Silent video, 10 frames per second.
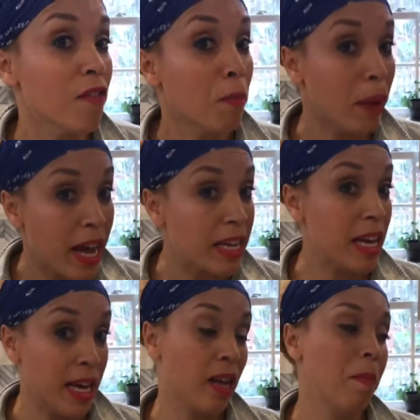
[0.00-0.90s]
of
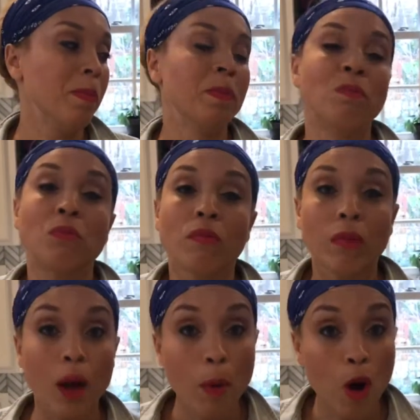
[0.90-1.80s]
making
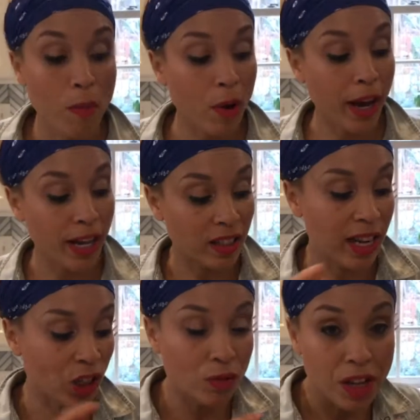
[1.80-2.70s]
a po' boy is
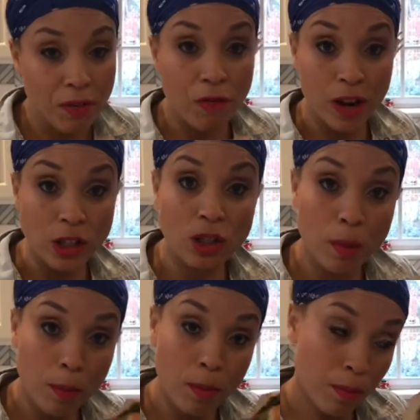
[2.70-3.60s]
that you need French
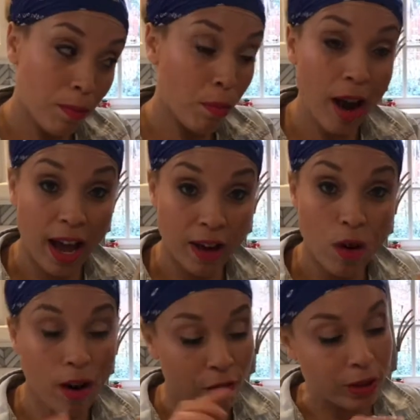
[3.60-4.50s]
bread
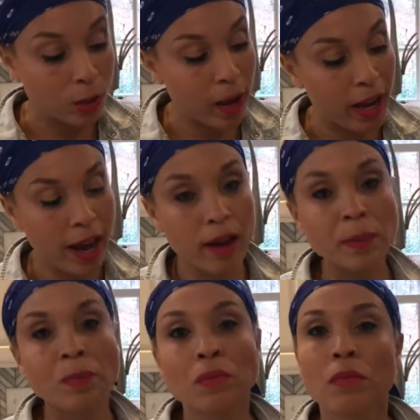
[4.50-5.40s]
or a French baguette.
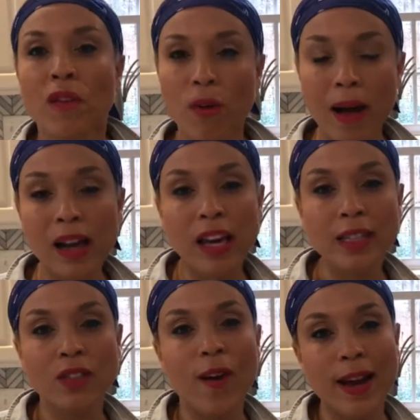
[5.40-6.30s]
For my
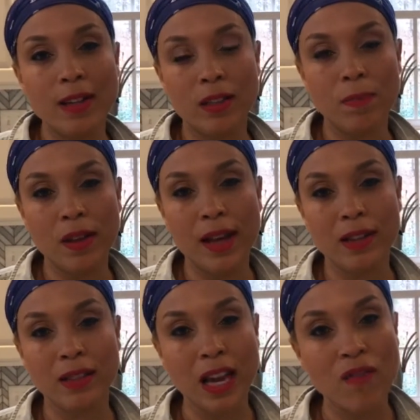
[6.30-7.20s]
kids, finding something that
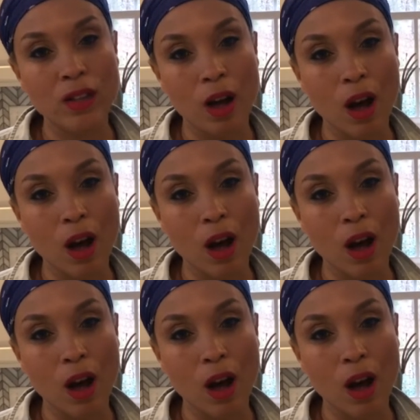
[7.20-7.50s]
is safe is